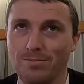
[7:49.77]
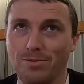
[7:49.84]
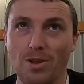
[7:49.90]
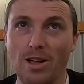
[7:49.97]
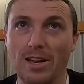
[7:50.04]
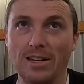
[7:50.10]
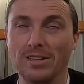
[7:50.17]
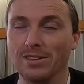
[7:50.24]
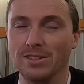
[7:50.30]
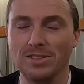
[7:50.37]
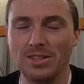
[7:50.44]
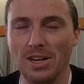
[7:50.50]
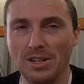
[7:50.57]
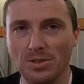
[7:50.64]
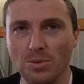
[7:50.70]
flying the
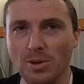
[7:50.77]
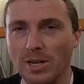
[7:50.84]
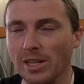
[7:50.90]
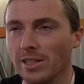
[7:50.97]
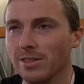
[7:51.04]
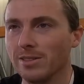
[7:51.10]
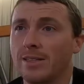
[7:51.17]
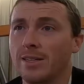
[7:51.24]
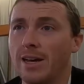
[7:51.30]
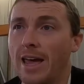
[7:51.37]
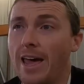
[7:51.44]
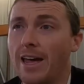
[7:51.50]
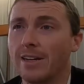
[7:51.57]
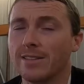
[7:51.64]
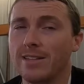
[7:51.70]
DA-20.
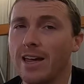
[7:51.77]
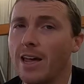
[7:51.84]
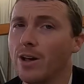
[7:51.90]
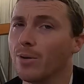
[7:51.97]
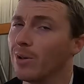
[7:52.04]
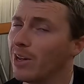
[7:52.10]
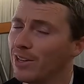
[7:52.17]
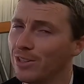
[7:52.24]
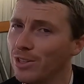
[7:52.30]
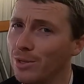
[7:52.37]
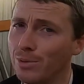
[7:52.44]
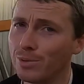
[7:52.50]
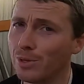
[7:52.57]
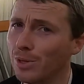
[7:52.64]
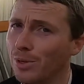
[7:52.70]
Act now, and
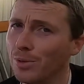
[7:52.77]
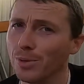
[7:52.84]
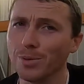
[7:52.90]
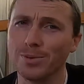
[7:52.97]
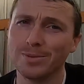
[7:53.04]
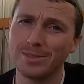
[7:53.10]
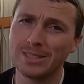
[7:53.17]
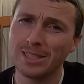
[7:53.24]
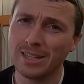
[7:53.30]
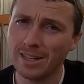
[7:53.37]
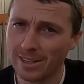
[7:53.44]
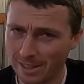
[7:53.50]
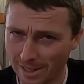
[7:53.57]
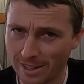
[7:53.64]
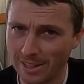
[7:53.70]
you too
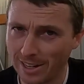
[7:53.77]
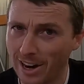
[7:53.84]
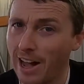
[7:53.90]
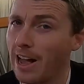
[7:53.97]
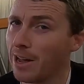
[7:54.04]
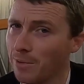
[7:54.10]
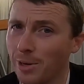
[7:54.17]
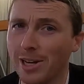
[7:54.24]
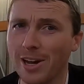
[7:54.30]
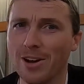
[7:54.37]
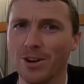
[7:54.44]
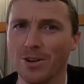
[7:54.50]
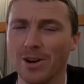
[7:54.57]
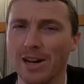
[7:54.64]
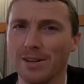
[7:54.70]
can get a high wing
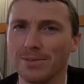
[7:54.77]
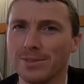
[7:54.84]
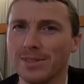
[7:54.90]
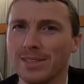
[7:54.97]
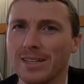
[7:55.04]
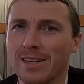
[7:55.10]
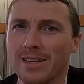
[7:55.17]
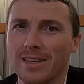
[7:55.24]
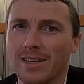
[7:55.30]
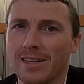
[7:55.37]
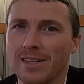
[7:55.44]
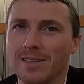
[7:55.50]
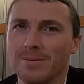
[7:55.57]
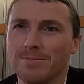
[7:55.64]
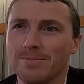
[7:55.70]
aircraft.
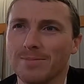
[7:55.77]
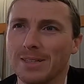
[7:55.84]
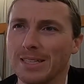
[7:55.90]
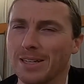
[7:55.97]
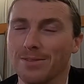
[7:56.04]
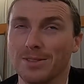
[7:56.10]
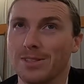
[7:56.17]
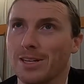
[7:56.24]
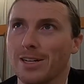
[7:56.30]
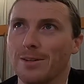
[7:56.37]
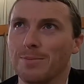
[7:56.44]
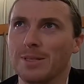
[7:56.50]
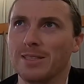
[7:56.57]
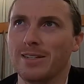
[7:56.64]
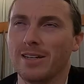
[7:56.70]
Never thought
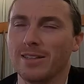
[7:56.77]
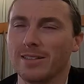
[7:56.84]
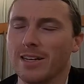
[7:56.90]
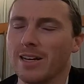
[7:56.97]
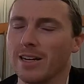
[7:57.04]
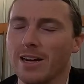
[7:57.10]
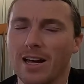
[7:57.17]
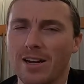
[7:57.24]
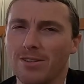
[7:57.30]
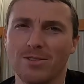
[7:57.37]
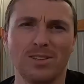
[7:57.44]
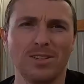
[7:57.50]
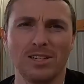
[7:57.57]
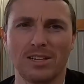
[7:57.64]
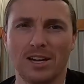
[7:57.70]
I'd be saying that. I
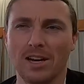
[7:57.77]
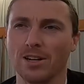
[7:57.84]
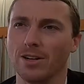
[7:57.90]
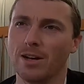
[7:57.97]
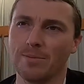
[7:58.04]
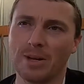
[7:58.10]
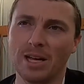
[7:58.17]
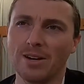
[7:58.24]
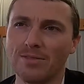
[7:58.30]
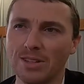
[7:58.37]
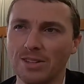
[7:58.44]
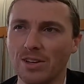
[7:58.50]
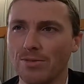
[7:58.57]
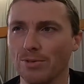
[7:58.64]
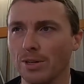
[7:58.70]
don't really care. I'm kind of
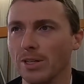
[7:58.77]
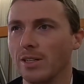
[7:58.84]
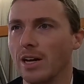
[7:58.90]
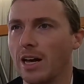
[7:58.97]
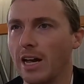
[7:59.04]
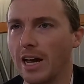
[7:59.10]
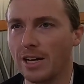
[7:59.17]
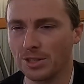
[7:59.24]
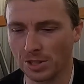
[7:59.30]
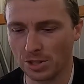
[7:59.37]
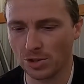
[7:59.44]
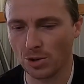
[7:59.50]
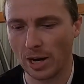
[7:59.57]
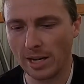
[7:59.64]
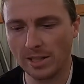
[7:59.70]
indifferent. I actually
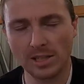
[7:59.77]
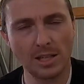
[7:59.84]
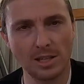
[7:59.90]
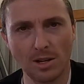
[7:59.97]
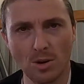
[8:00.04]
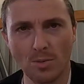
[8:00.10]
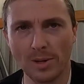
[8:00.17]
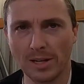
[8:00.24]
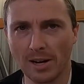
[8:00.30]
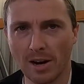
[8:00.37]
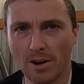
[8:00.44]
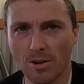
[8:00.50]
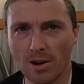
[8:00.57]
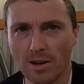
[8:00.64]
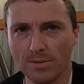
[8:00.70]
trained in a low wing
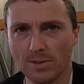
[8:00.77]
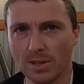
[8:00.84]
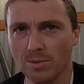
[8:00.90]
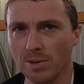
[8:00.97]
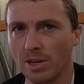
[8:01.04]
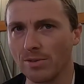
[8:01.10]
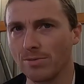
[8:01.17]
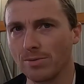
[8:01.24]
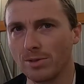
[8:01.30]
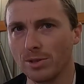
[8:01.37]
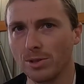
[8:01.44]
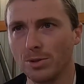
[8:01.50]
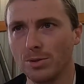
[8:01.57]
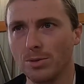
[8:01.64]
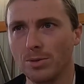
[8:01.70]
aircraft, and when I flew